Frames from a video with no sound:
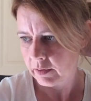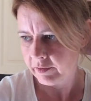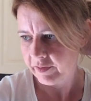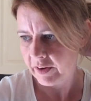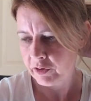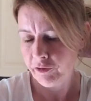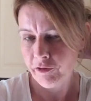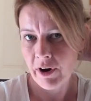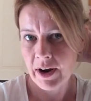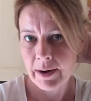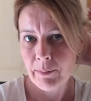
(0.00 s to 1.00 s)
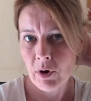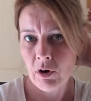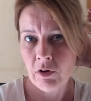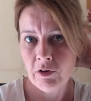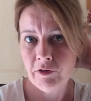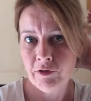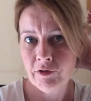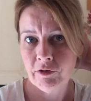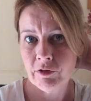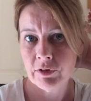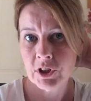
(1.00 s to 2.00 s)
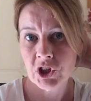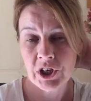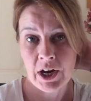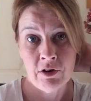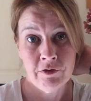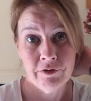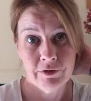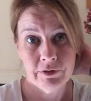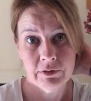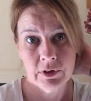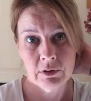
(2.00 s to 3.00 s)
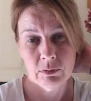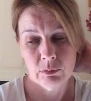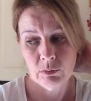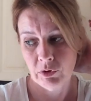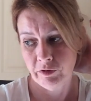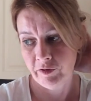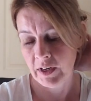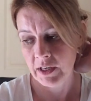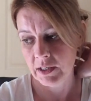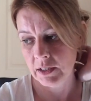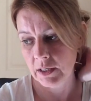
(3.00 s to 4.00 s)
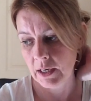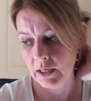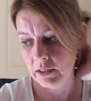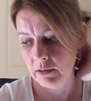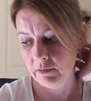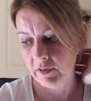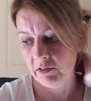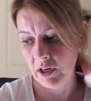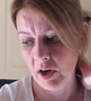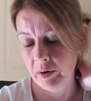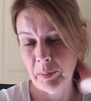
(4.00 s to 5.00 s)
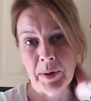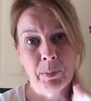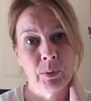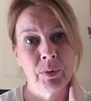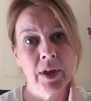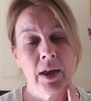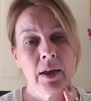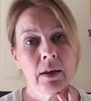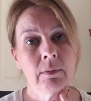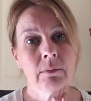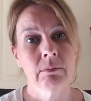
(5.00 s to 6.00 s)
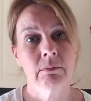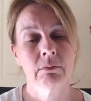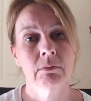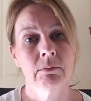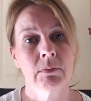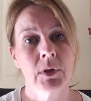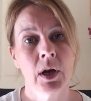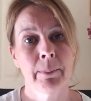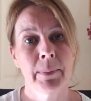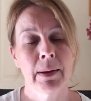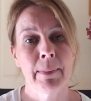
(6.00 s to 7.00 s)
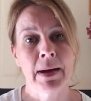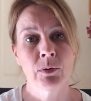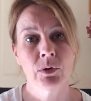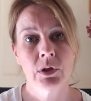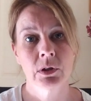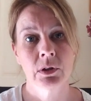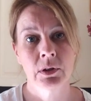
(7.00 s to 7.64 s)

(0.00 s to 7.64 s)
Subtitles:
found a frame off the shelf that would fit, and very kind people there cut me a mount,